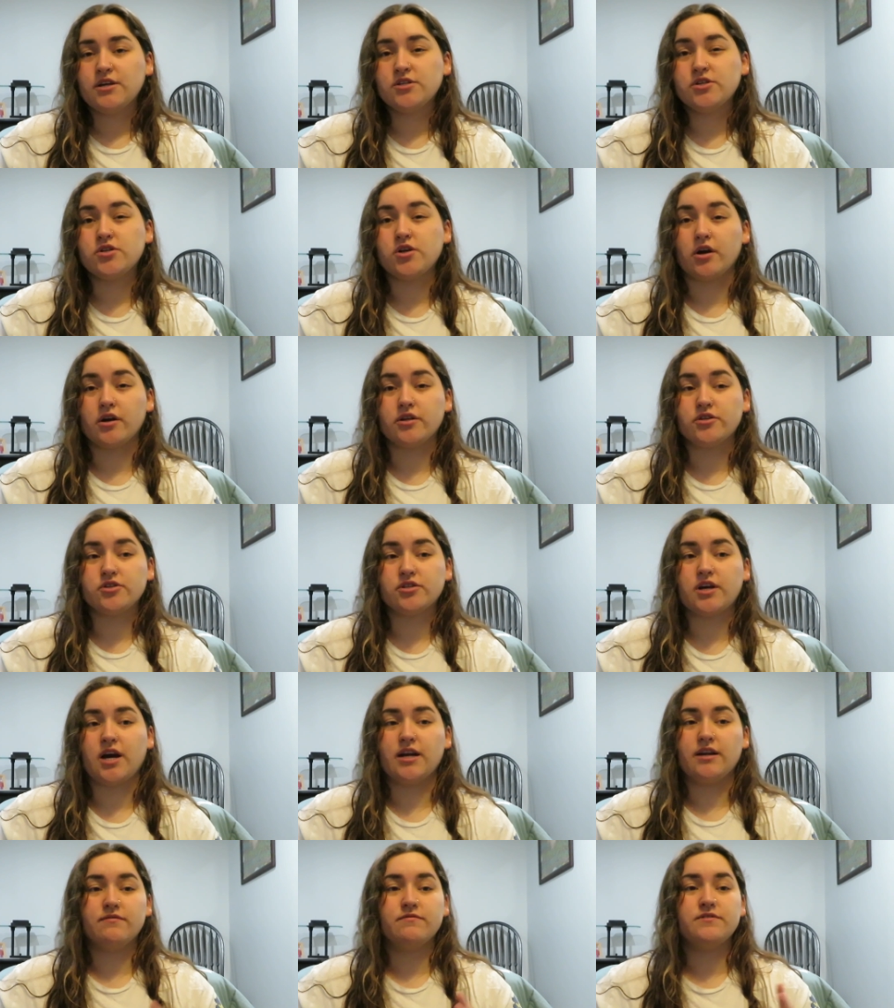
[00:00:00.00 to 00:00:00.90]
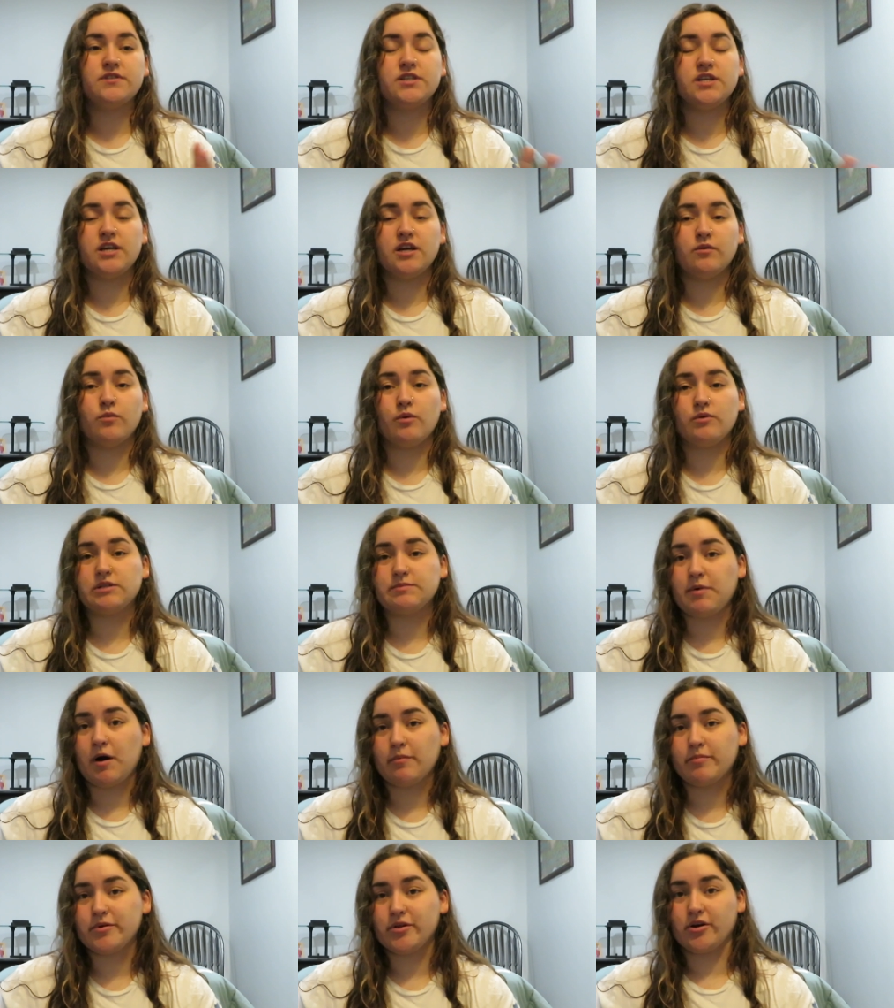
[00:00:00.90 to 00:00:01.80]
started just kind of seeing what was
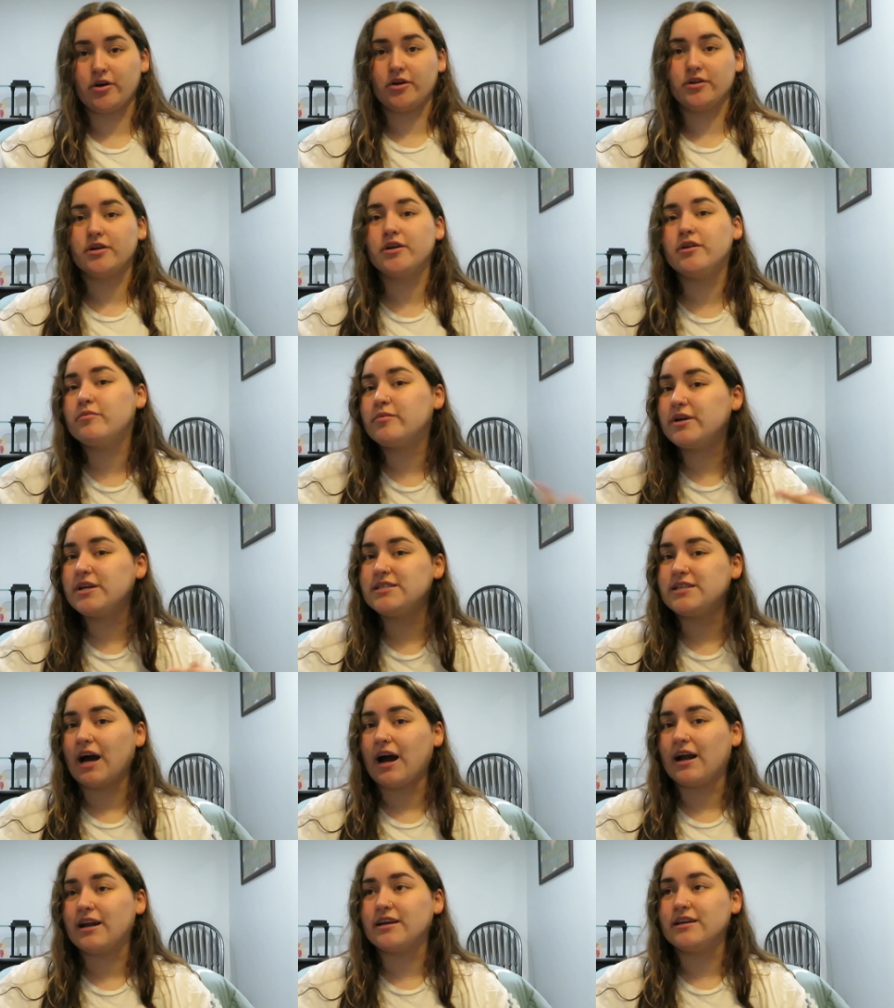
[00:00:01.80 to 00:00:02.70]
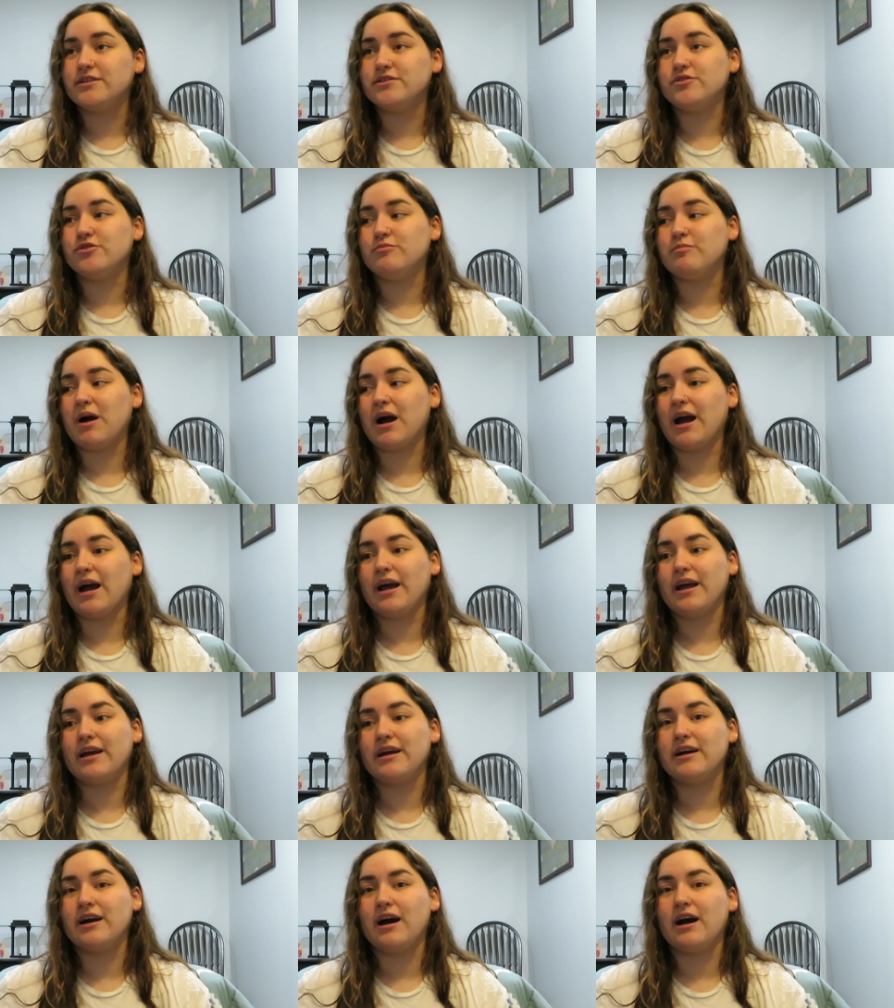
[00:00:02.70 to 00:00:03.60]
popular on Goodreads, adding it to
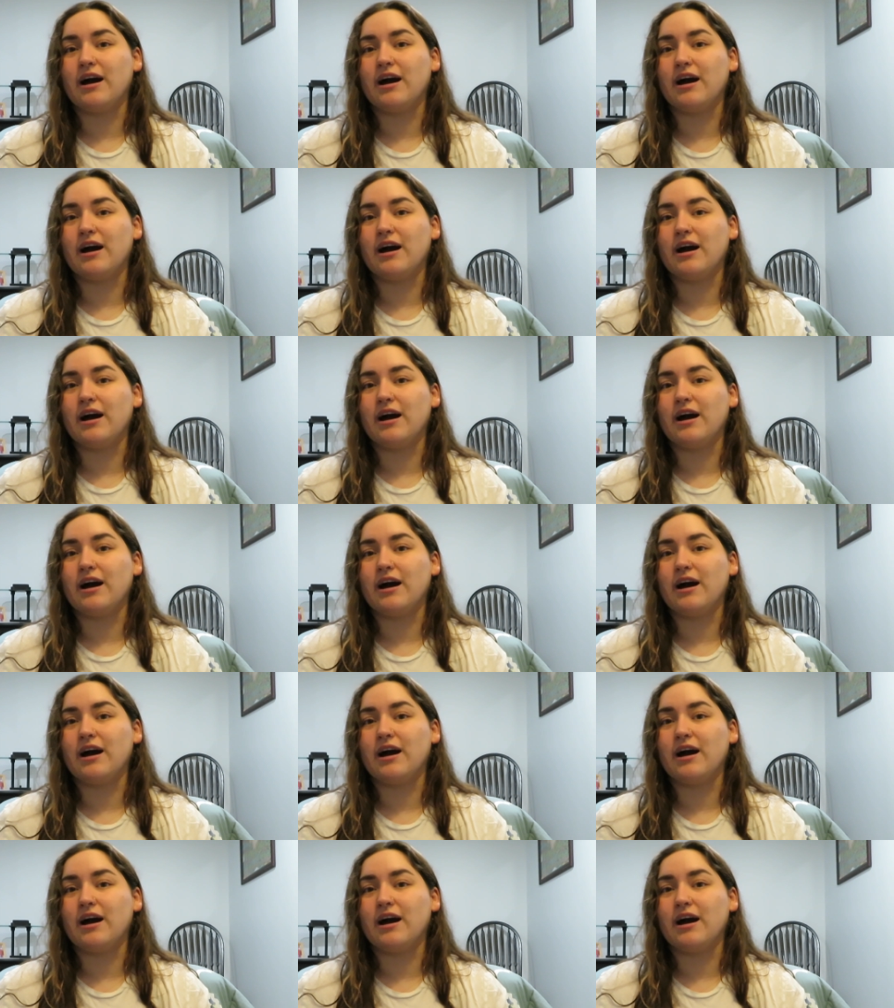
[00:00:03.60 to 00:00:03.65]
my,